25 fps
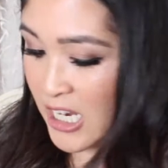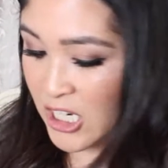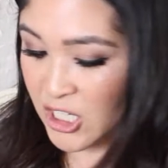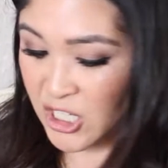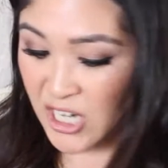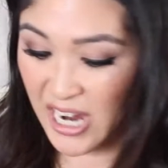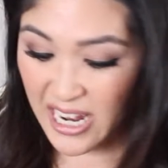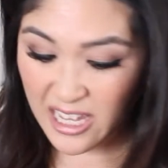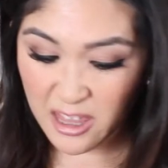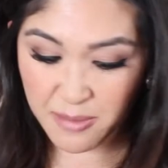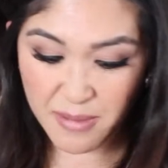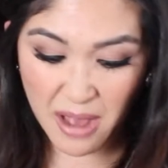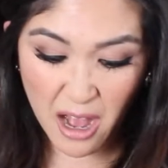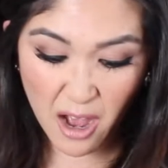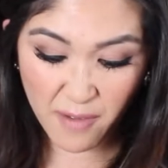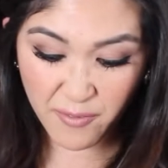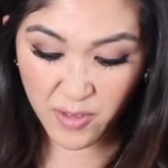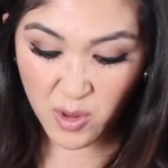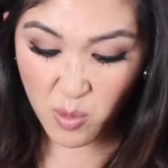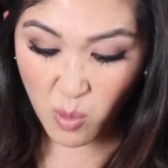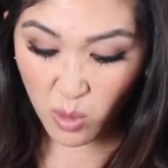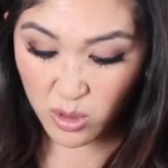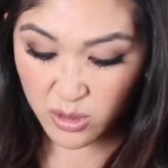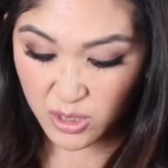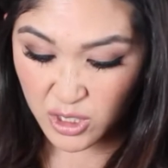check them out
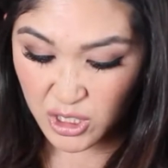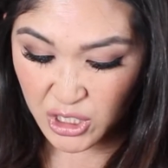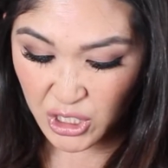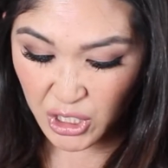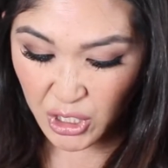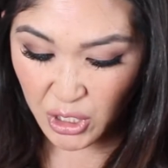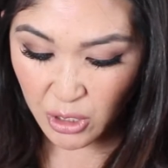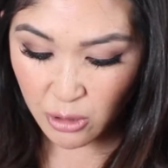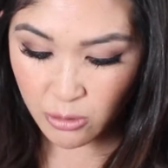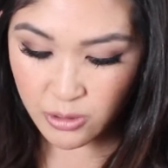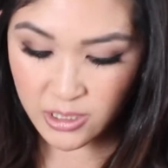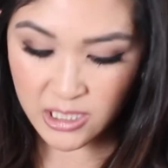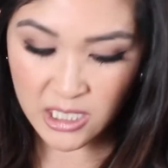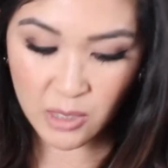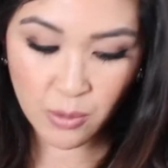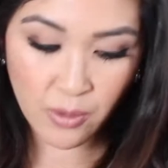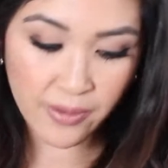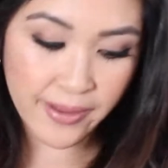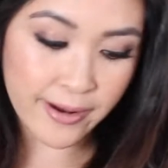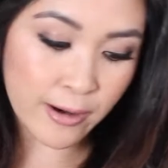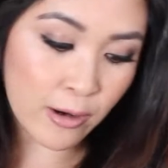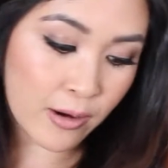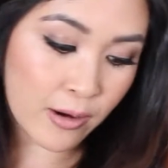if you want to, see what they